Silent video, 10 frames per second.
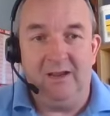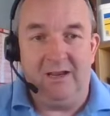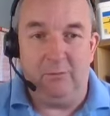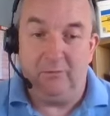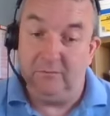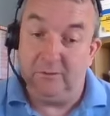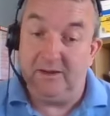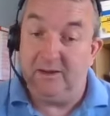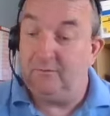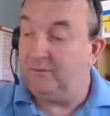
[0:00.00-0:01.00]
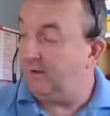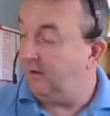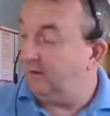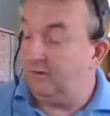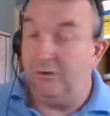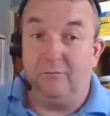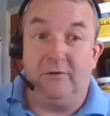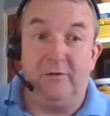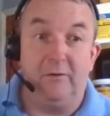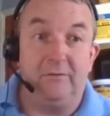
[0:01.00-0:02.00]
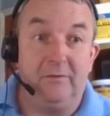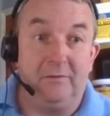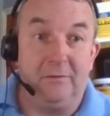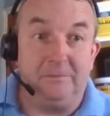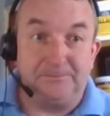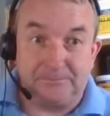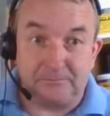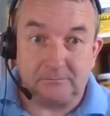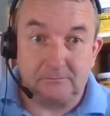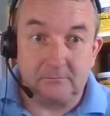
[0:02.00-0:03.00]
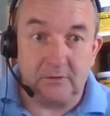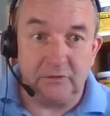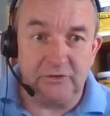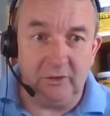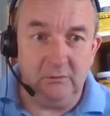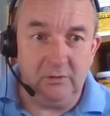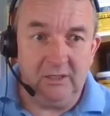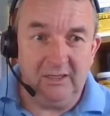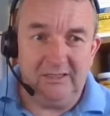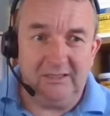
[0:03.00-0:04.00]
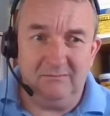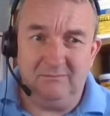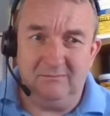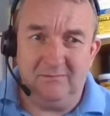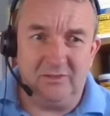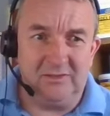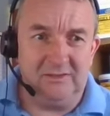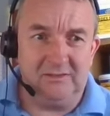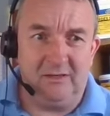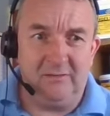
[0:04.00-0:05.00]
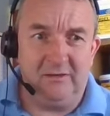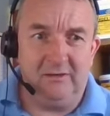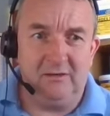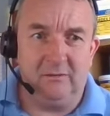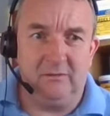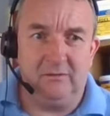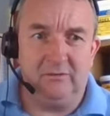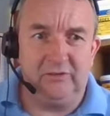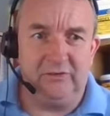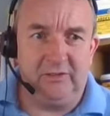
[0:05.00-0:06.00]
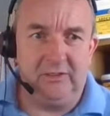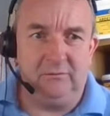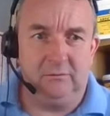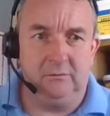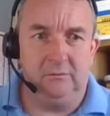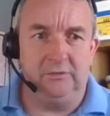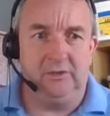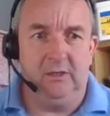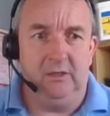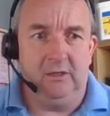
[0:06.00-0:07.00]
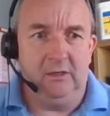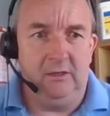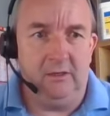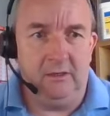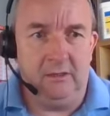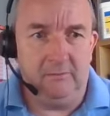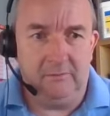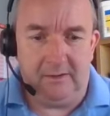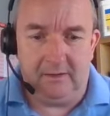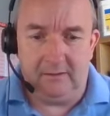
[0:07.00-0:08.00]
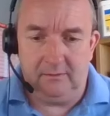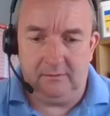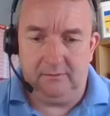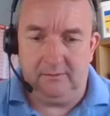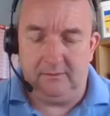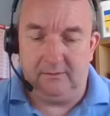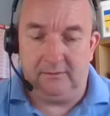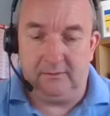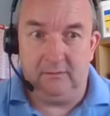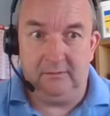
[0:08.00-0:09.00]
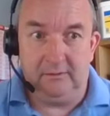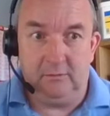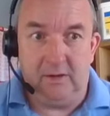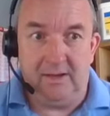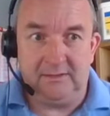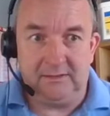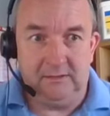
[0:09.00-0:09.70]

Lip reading: How often do we have that? Not very often at all. So most of the time you're going to come across these floors that are wet.